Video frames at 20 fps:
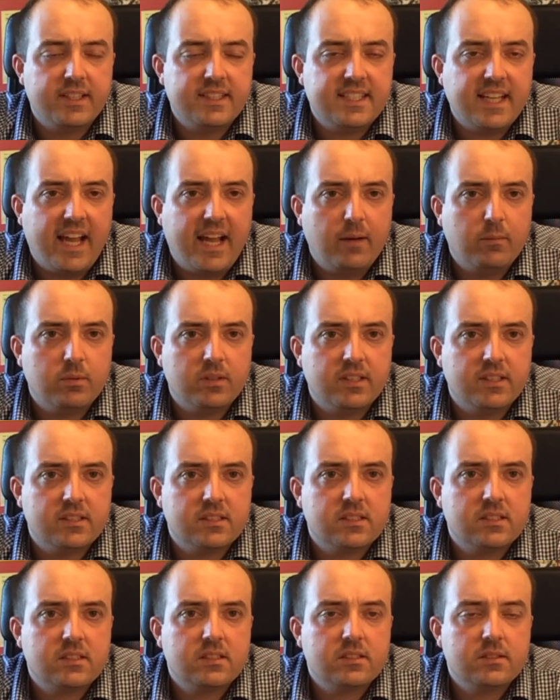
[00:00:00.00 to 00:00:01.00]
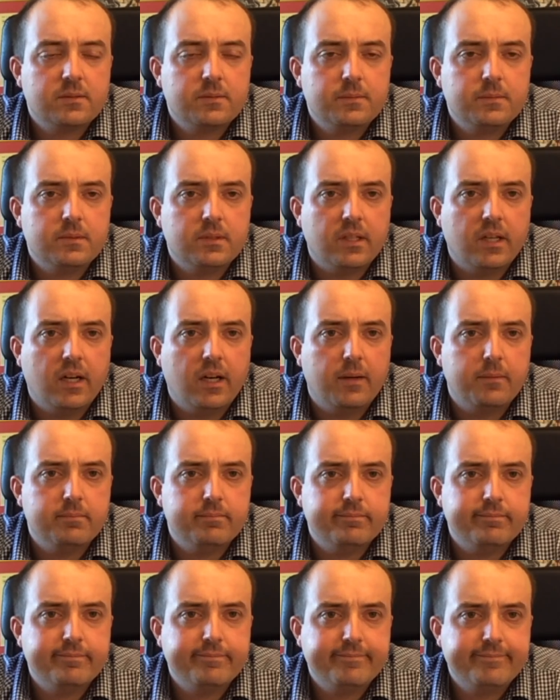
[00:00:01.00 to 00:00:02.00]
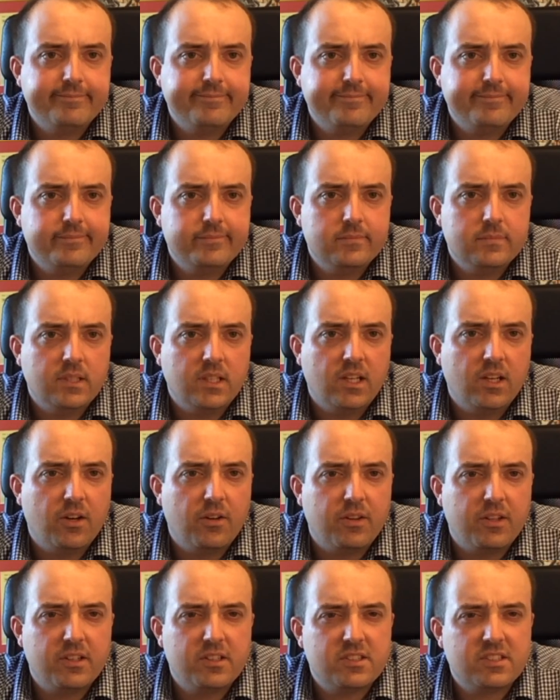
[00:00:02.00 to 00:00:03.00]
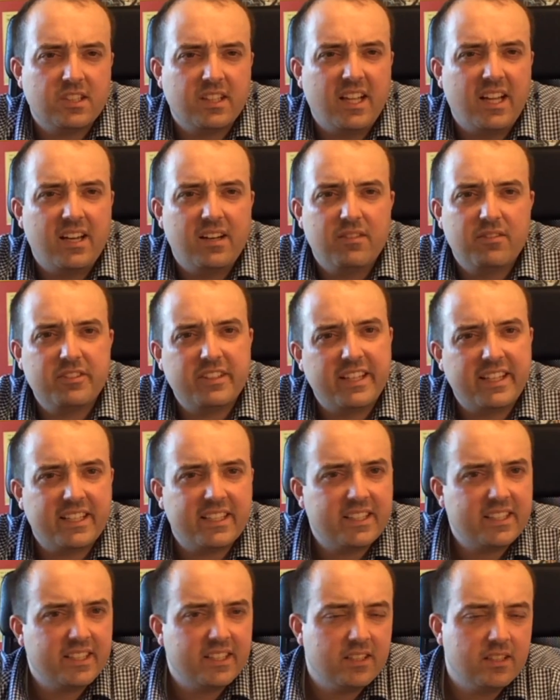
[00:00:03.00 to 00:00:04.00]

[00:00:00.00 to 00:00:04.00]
tablets. There's a lot of like